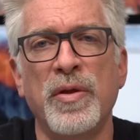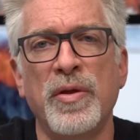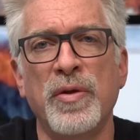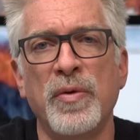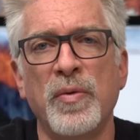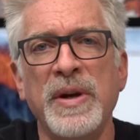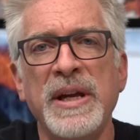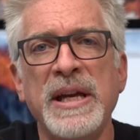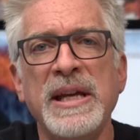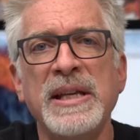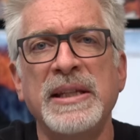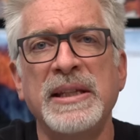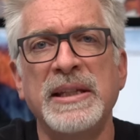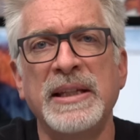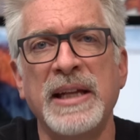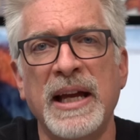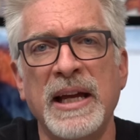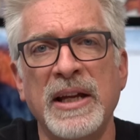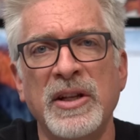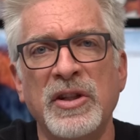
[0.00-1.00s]
three
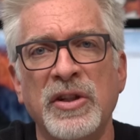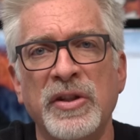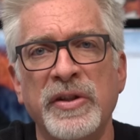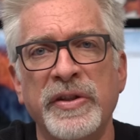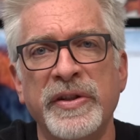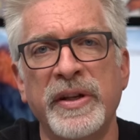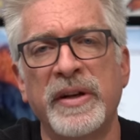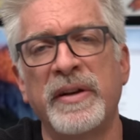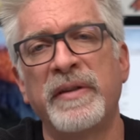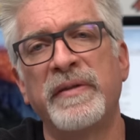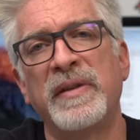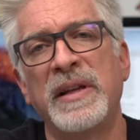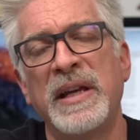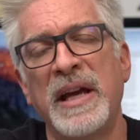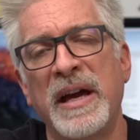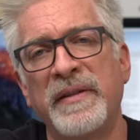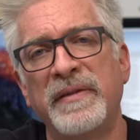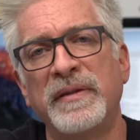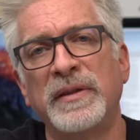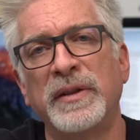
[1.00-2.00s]
stages of the
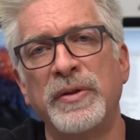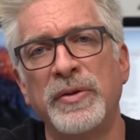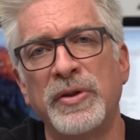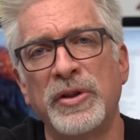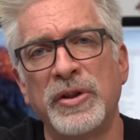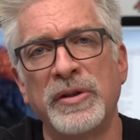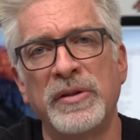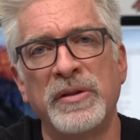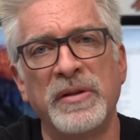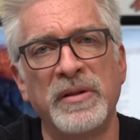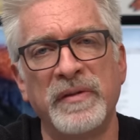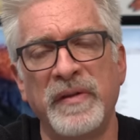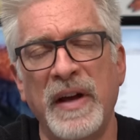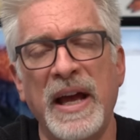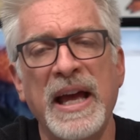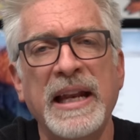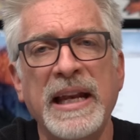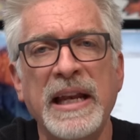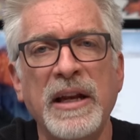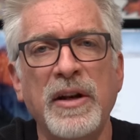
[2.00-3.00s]
evolution of
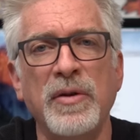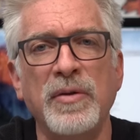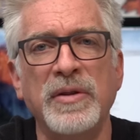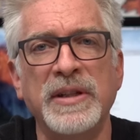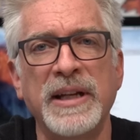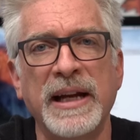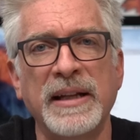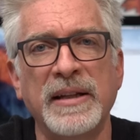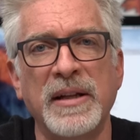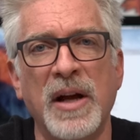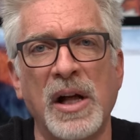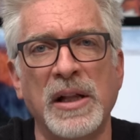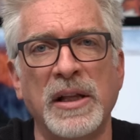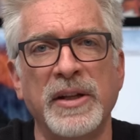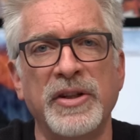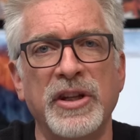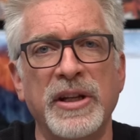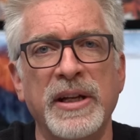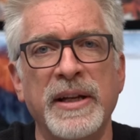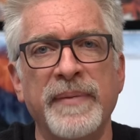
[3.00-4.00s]
any new
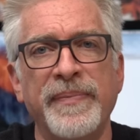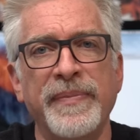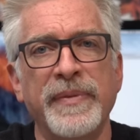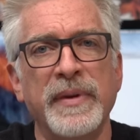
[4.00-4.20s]
technology.